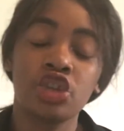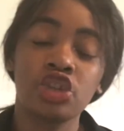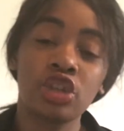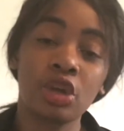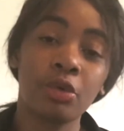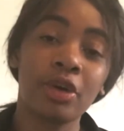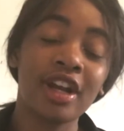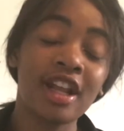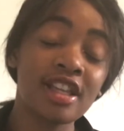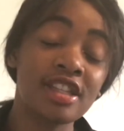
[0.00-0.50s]

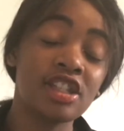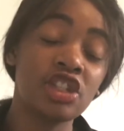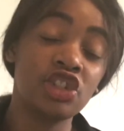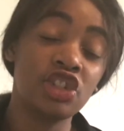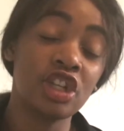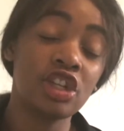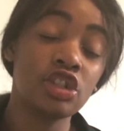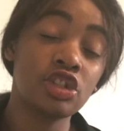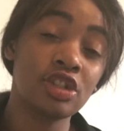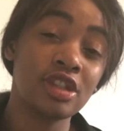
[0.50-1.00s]
So what I
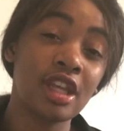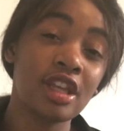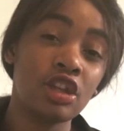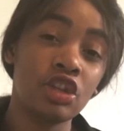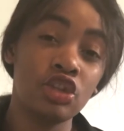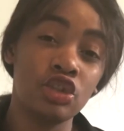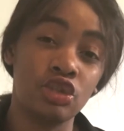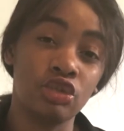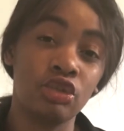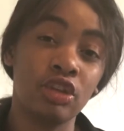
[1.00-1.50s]
suggest that
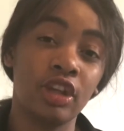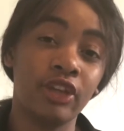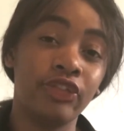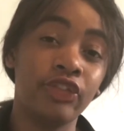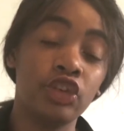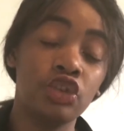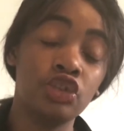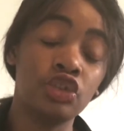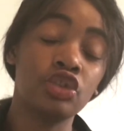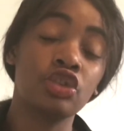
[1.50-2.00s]
you do,
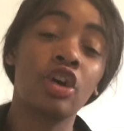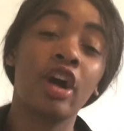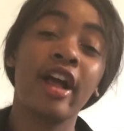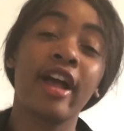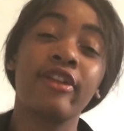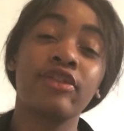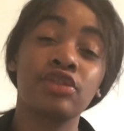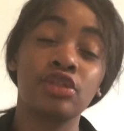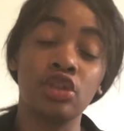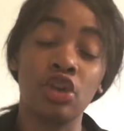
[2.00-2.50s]
if you do not
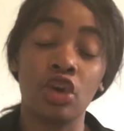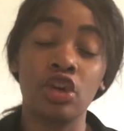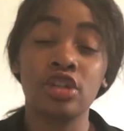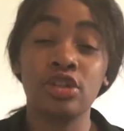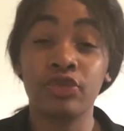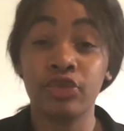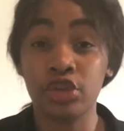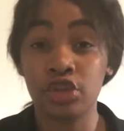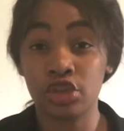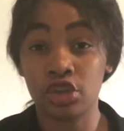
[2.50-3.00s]
have
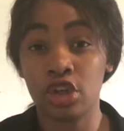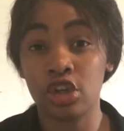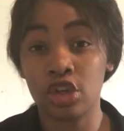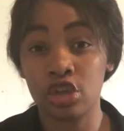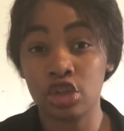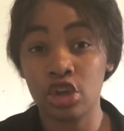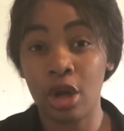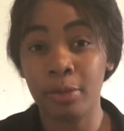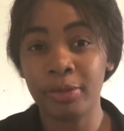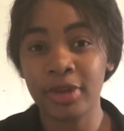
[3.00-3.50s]
notes for
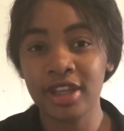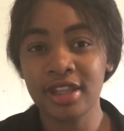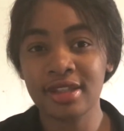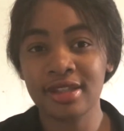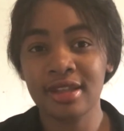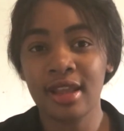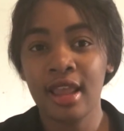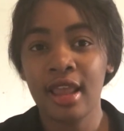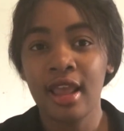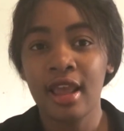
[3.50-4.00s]
certain
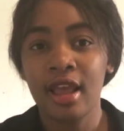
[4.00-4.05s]
topics,